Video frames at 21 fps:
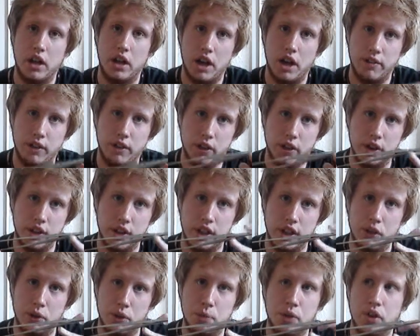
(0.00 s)
I've only got
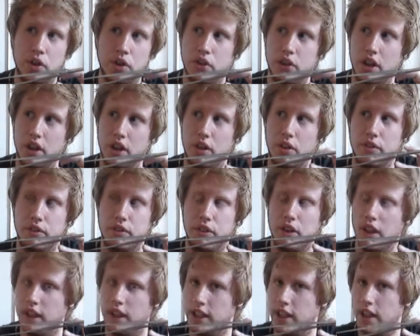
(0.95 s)
these because I don't
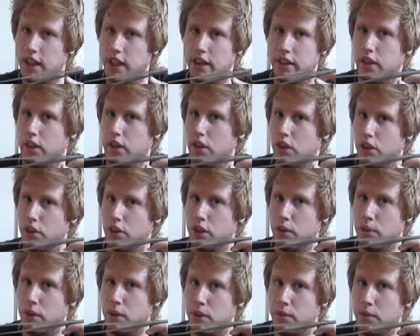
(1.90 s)
feel I need anything longer
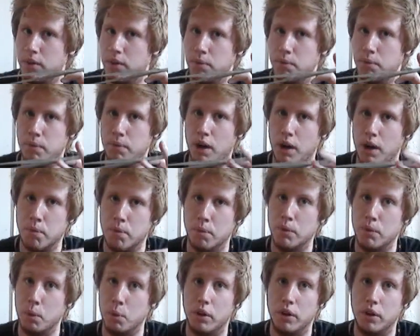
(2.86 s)
at the moment, but I
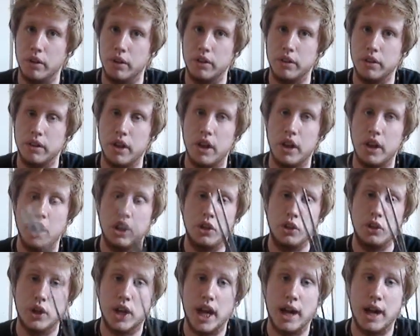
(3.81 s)
probably will do.
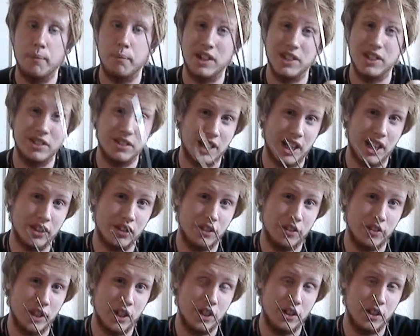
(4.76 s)
You can buy sets
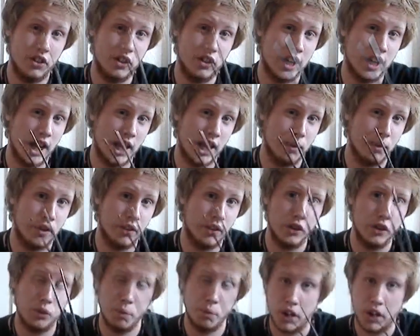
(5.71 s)
of these. You can get them on
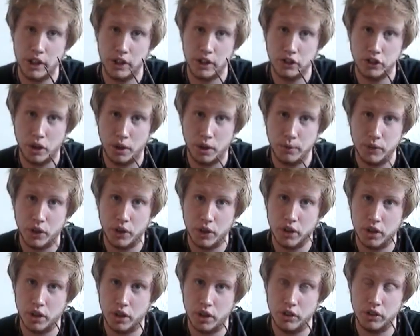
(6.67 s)
the
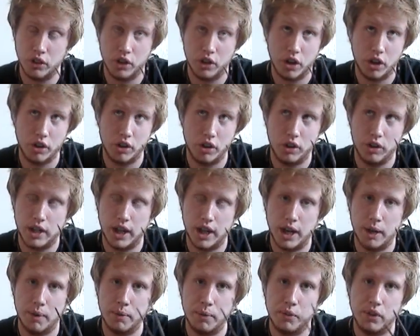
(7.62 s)
spidershop.co.uk
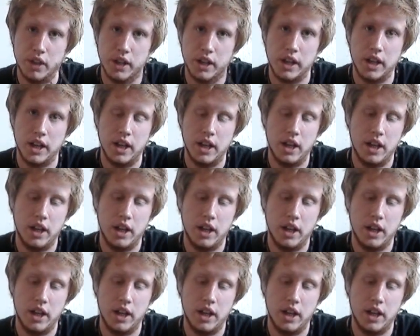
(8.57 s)
website.